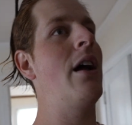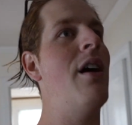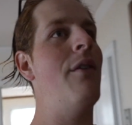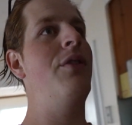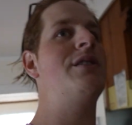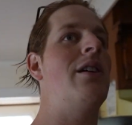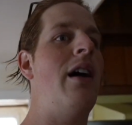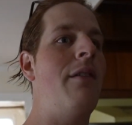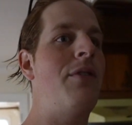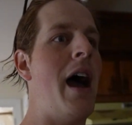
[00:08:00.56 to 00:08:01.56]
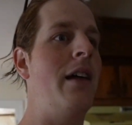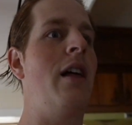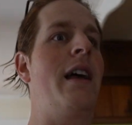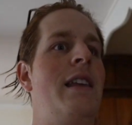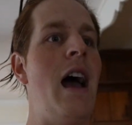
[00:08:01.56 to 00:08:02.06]
I don't have this, I don't have that. And
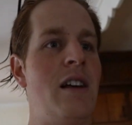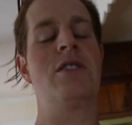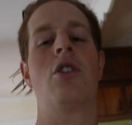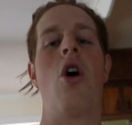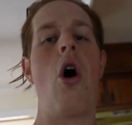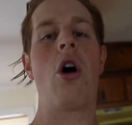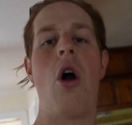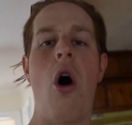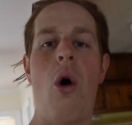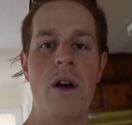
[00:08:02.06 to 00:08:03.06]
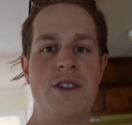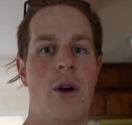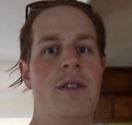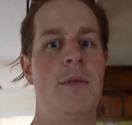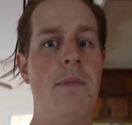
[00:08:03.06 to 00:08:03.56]
like, yes, there are always
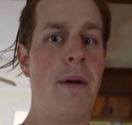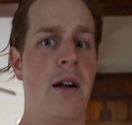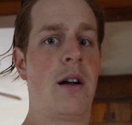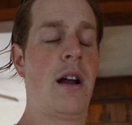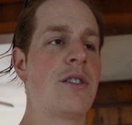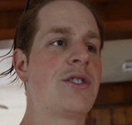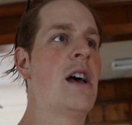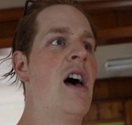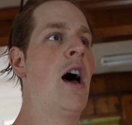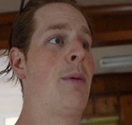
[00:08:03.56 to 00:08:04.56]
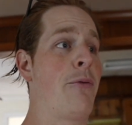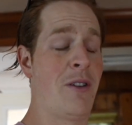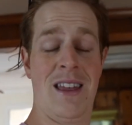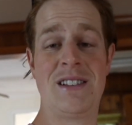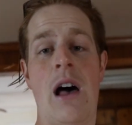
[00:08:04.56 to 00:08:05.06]
going to be barriers. But
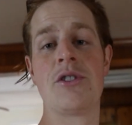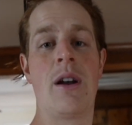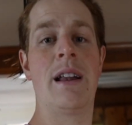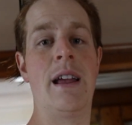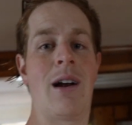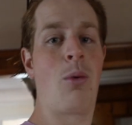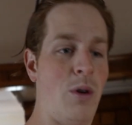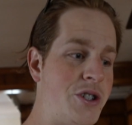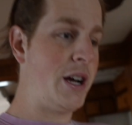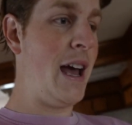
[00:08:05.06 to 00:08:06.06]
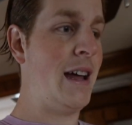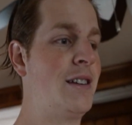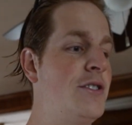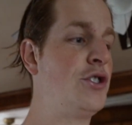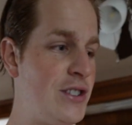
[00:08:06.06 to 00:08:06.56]
for this house right here, which
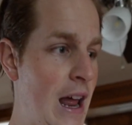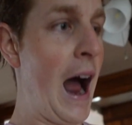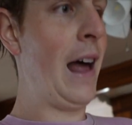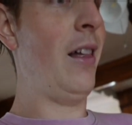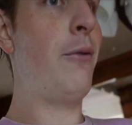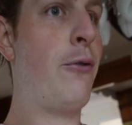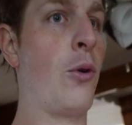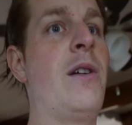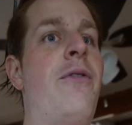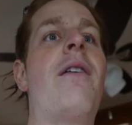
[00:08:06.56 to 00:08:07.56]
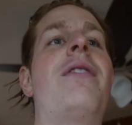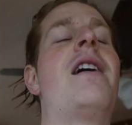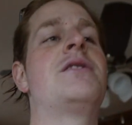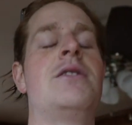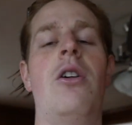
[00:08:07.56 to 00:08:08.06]
again, just to highlight,
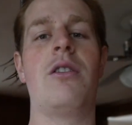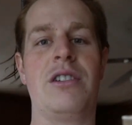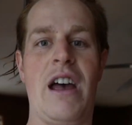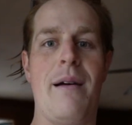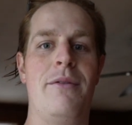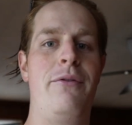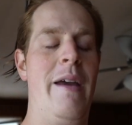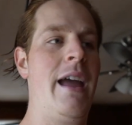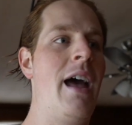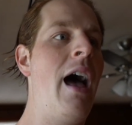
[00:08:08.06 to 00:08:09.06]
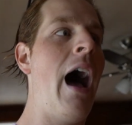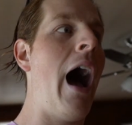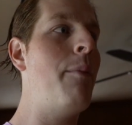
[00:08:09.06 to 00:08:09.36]
$45,000 assignment fee. I